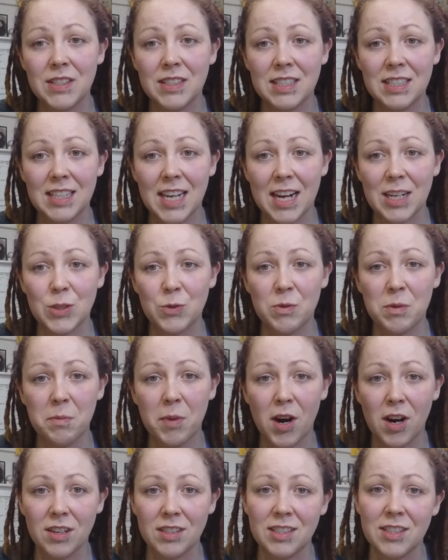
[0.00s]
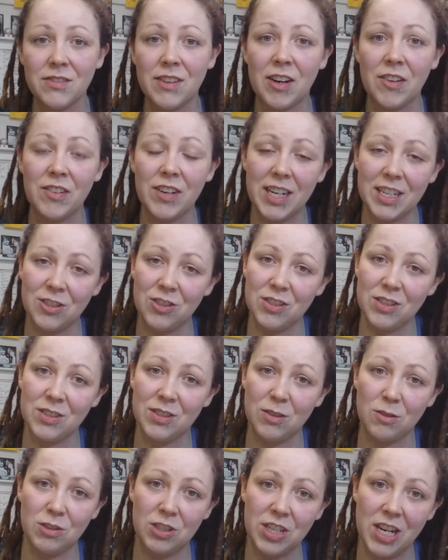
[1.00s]
the Saskatchewan Parks and Recreation
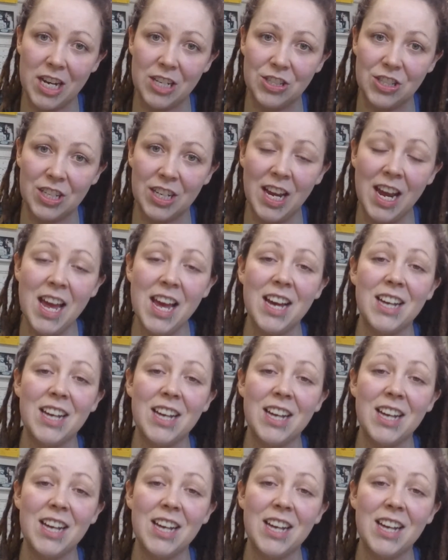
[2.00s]
Association,